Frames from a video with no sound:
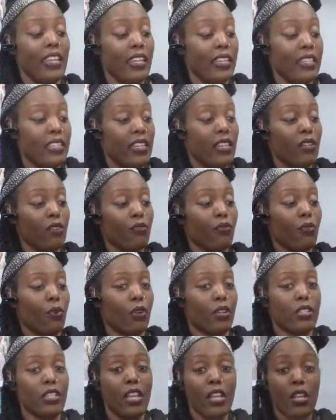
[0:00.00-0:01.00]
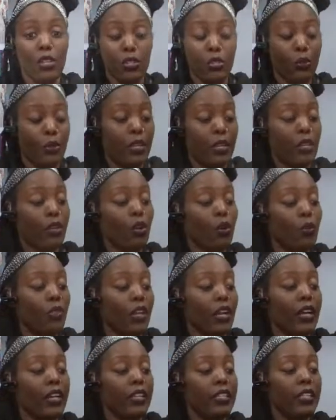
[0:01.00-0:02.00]
it's here for us. So here go
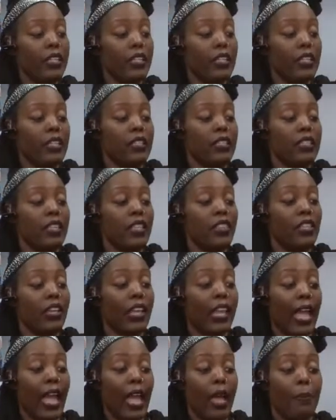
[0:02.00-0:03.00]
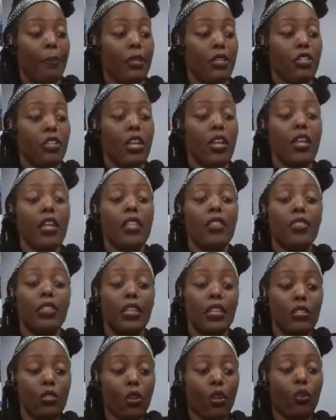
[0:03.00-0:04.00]
the onions, the cabbage.
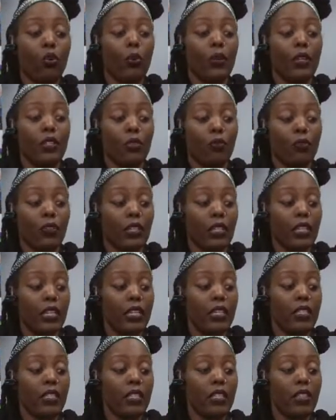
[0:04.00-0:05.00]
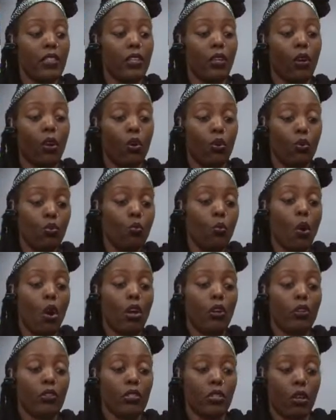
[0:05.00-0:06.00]
These are going to release their own
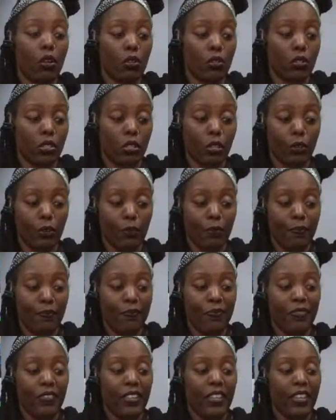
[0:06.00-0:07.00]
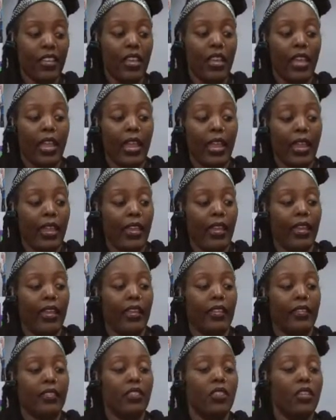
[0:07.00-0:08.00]
waters also.
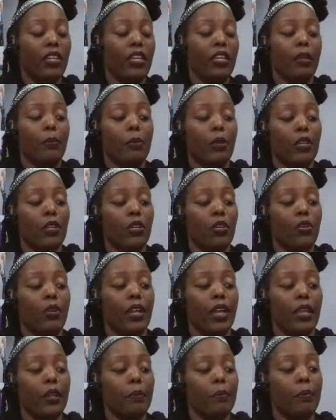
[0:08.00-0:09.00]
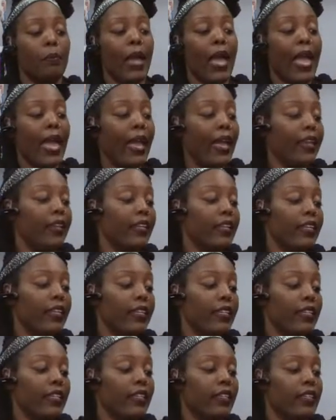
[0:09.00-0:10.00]
And then I'm going to go ahead and add
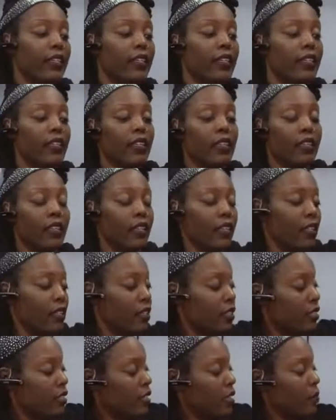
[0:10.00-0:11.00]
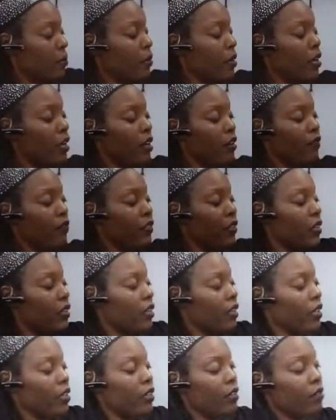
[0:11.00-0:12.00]
in some of
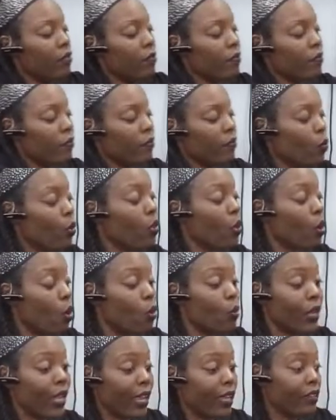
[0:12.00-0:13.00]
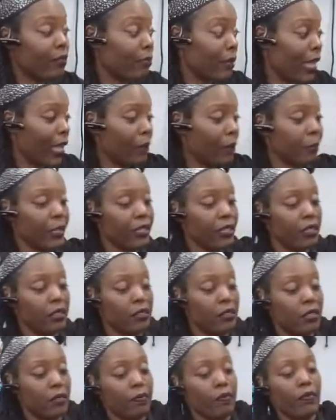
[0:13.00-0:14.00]
the whole can of black
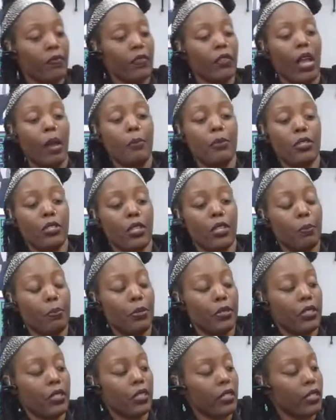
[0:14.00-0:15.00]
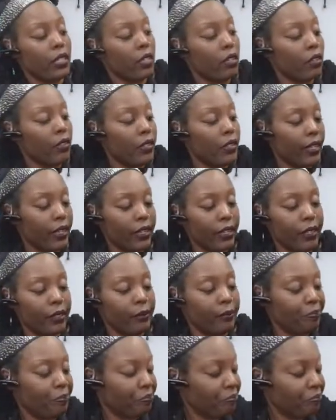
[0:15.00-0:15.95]
beans. I'm just going to put the lid on there.